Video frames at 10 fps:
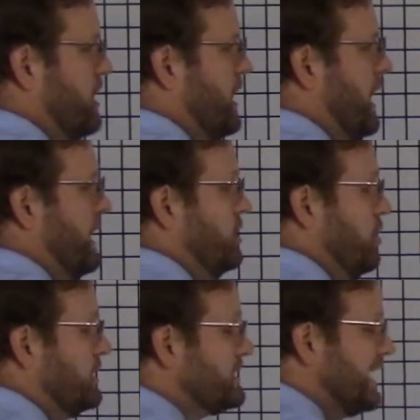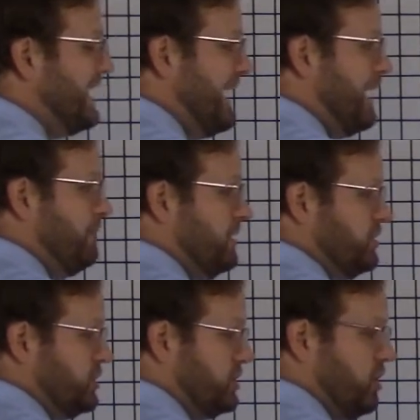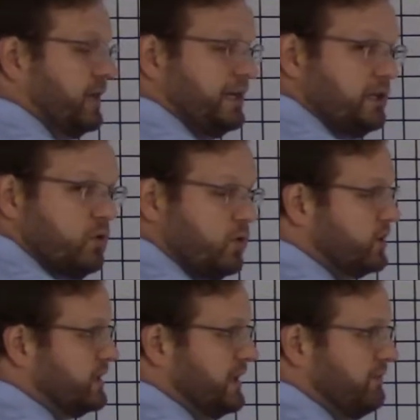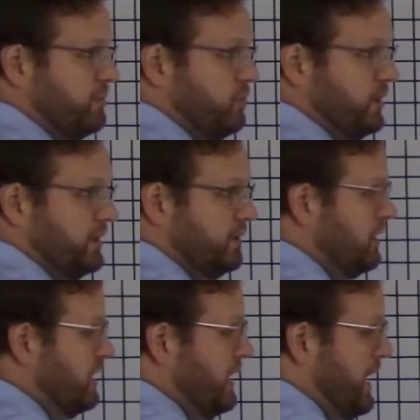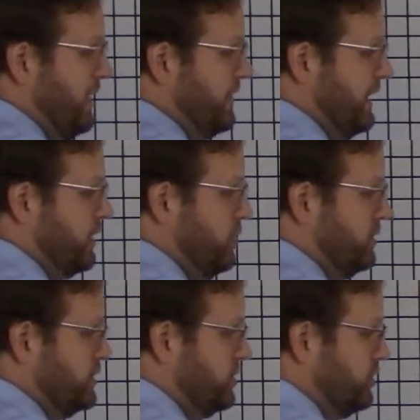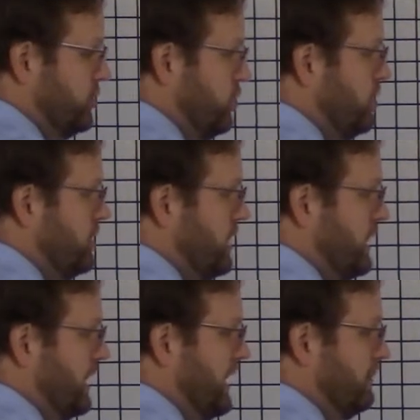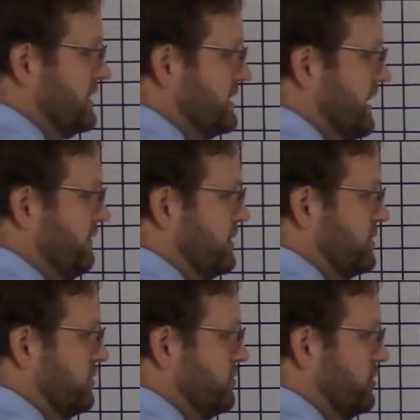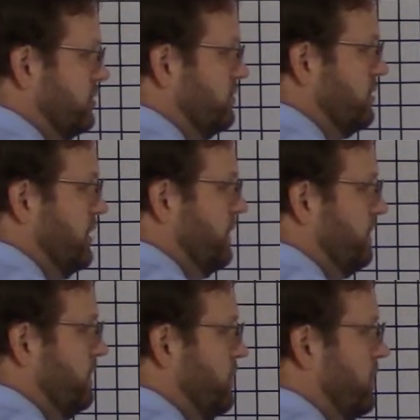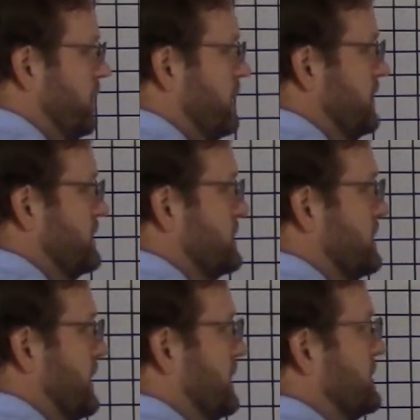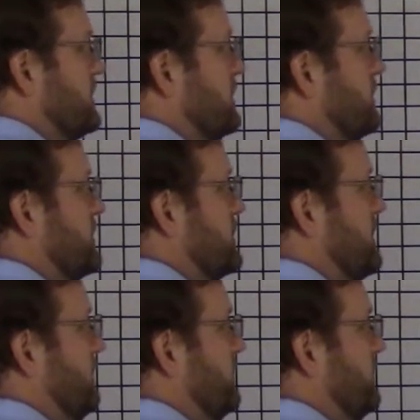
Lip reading: And notice I am starting at the origin every point. And then I go to 2, comma 7. So 2, 4, 6, 7.